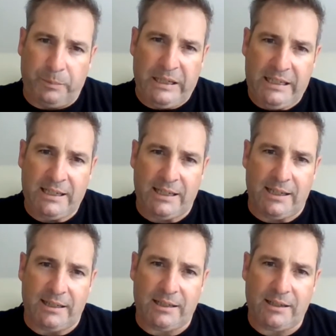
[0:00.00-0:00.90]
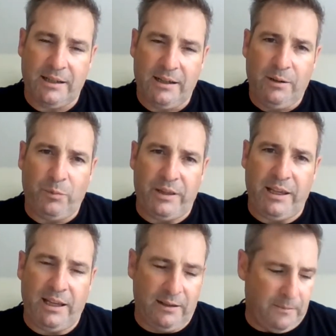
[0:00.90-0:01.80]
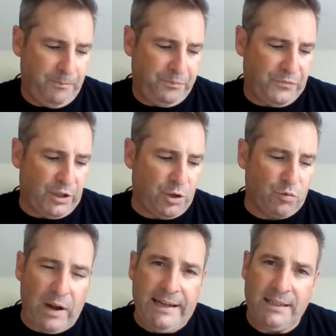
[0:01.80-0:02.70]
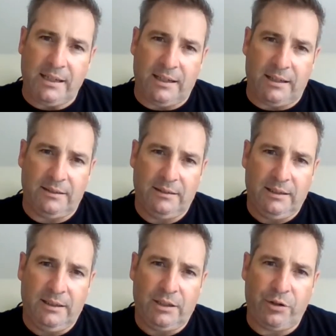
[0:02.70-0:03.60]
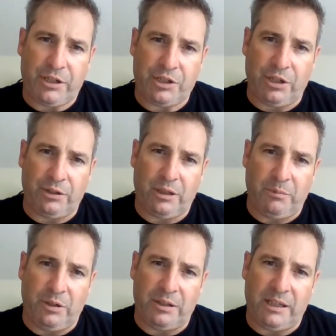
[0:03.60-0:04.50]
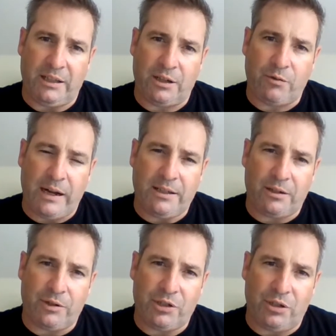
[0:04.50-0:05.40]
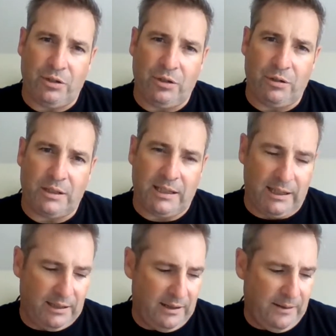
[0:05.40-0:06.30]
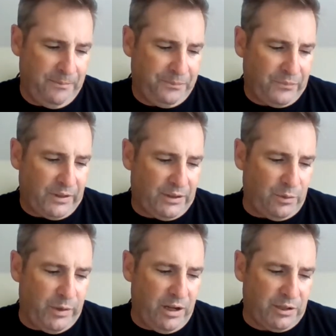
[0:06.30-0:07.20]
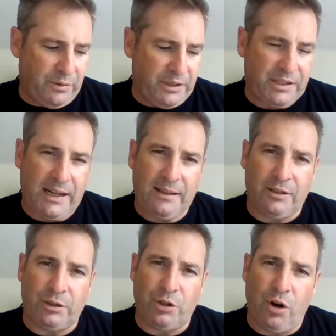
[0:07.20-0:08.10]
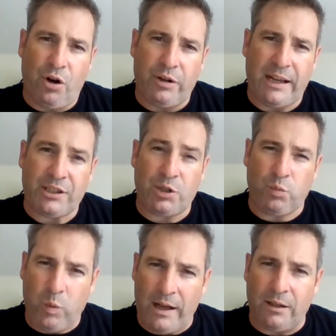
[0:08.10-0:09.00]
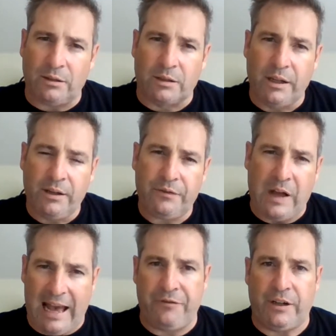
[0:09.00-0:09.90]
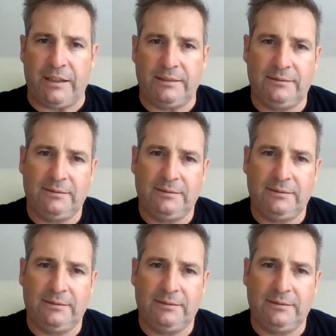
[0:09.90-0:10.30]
pieces within the greater Christian community and the greater Christian unity, that we are to understand that God has dwelled forever